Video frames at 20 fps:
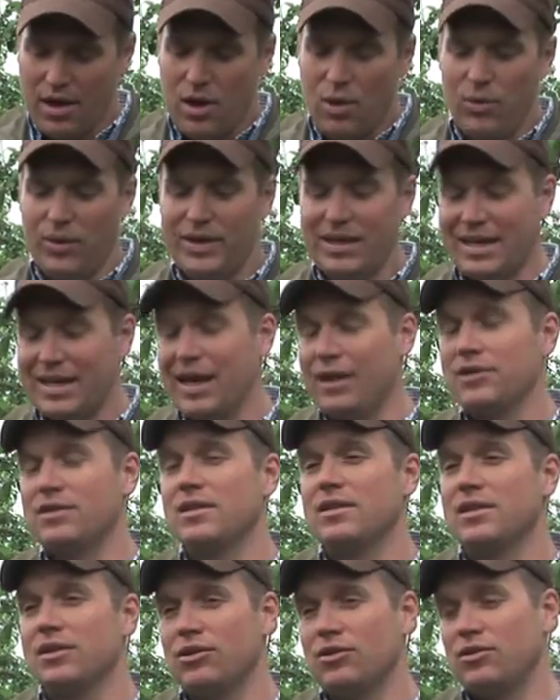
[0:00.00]
we can count
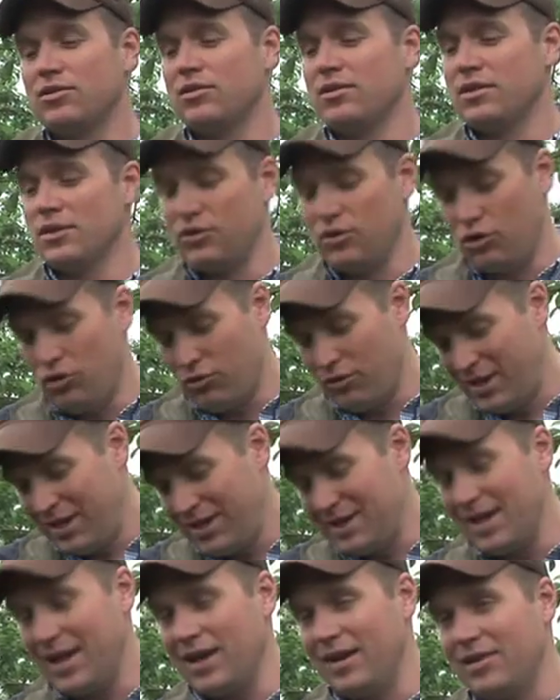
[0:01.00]
the, the degree
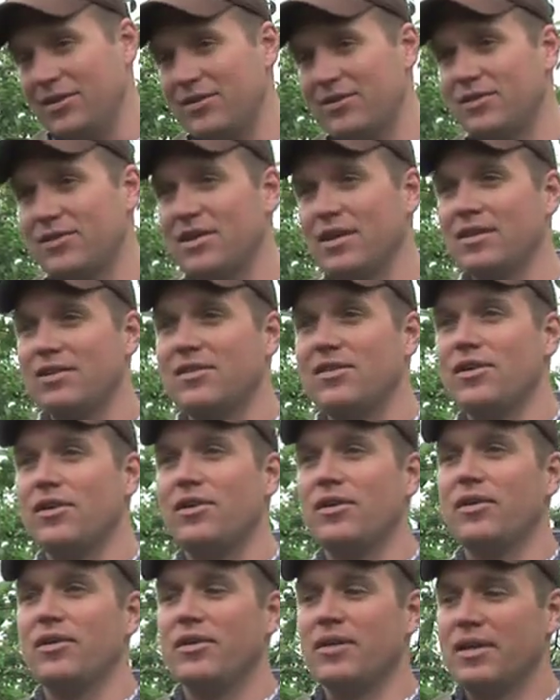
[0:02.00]
days
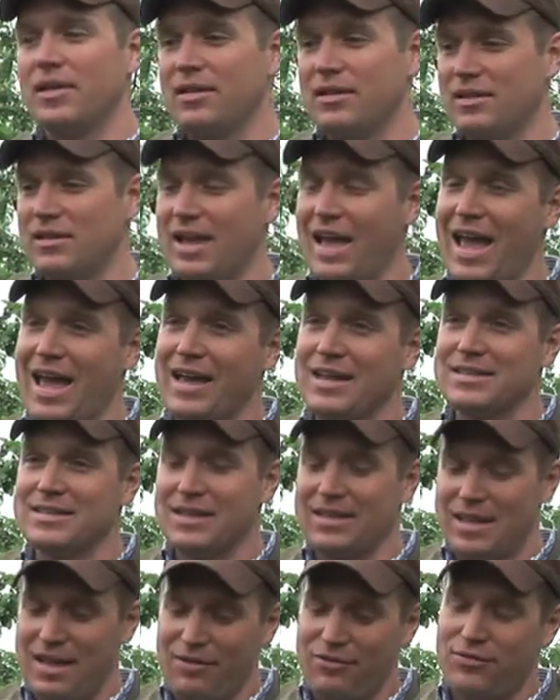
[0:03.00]
until the eggs
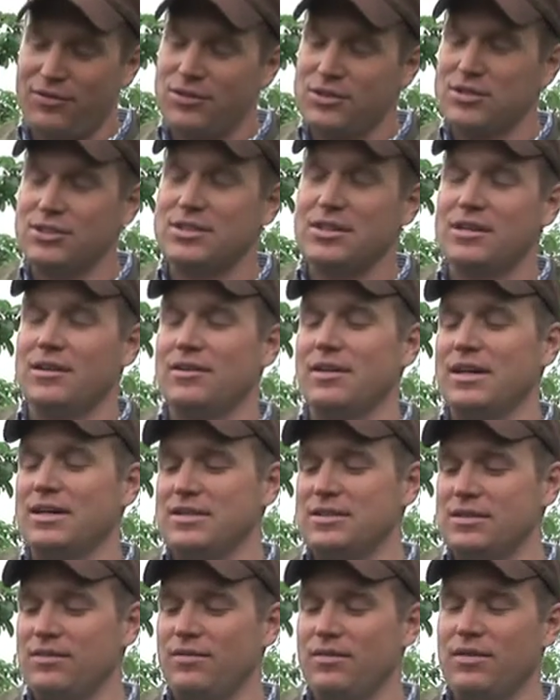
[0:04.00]
that that first
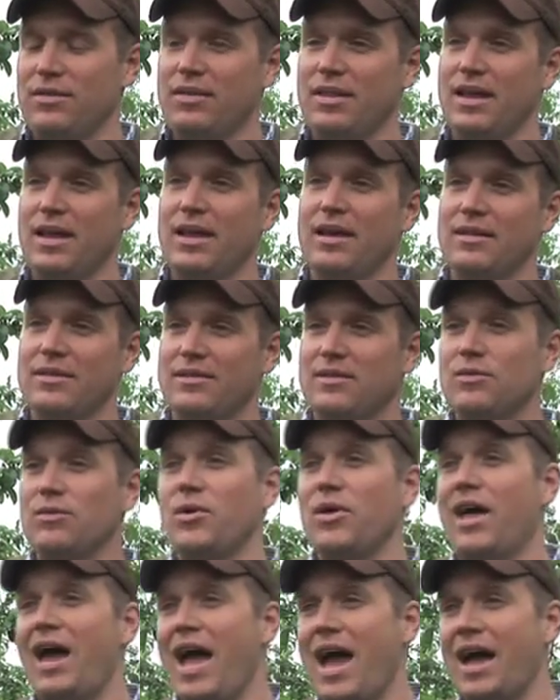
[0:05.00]
generation lays
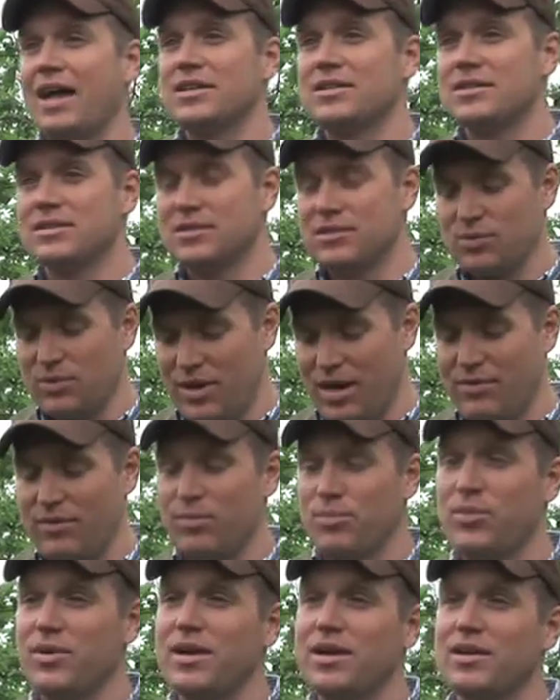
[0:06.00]
will hatch. So we'll have a
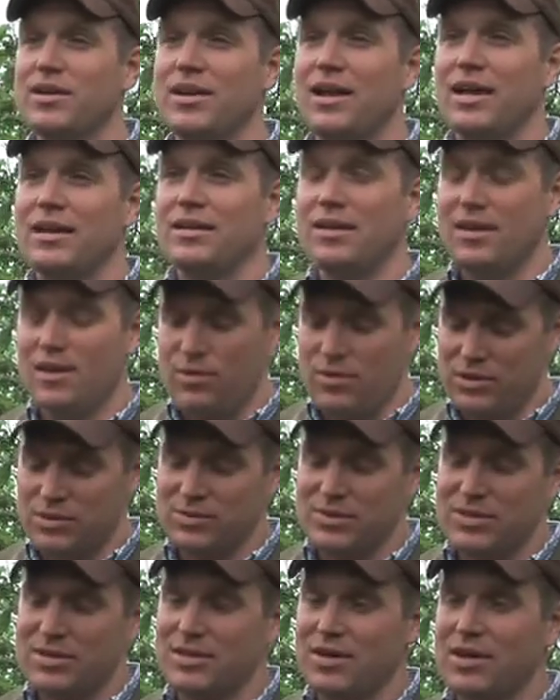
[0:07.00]
pretty good idea once
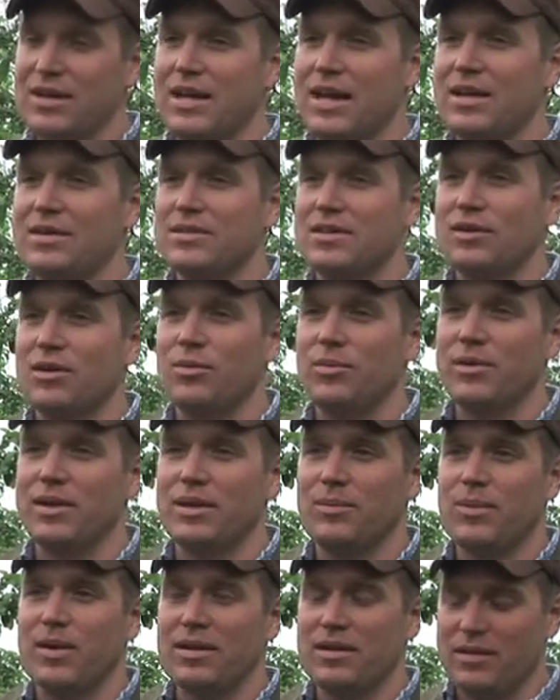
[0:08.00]
we start catching
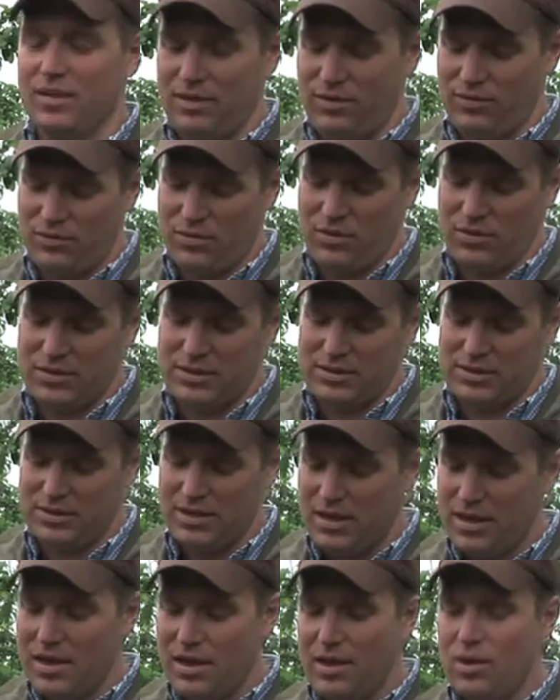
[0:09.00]
oblique banded leaf rollers
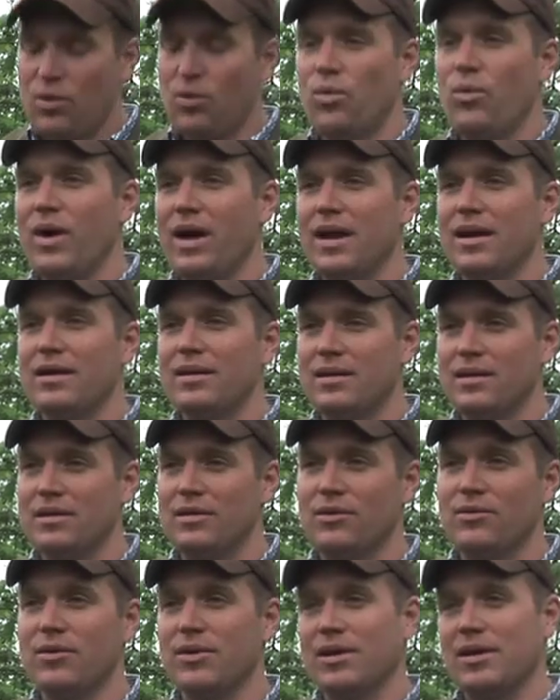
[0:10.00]
when
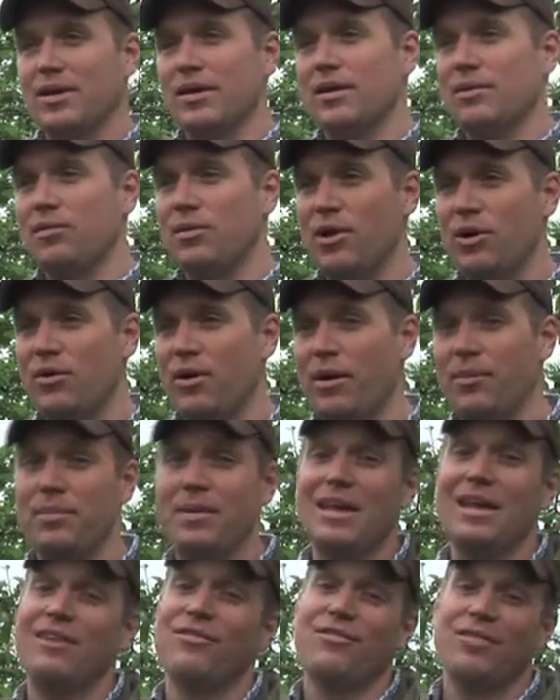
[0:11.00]
they're really going to blow up,
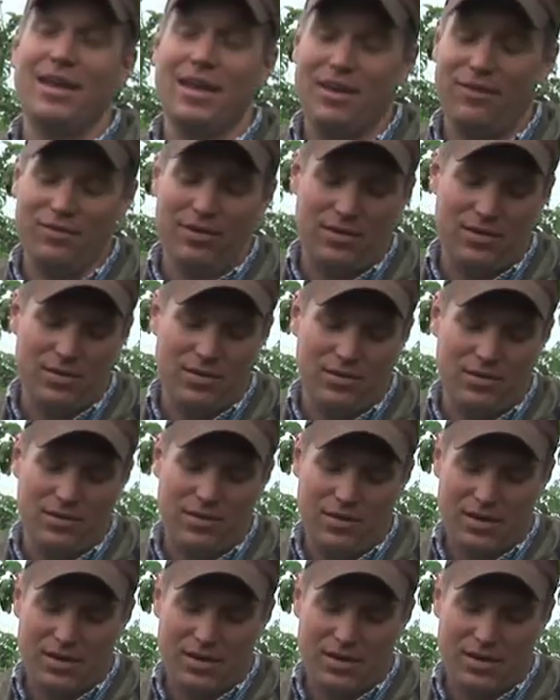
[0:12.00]
if they even do.